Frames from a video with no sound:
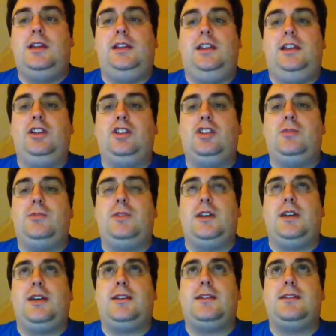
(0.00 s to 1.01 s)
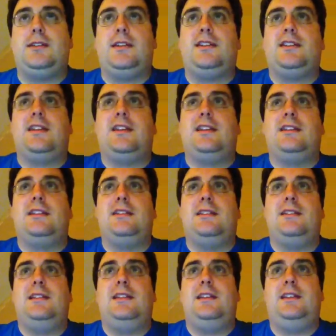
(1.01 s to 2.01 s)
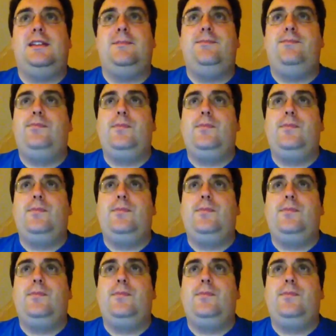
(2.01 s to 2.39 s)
leadership does. So that's kind of the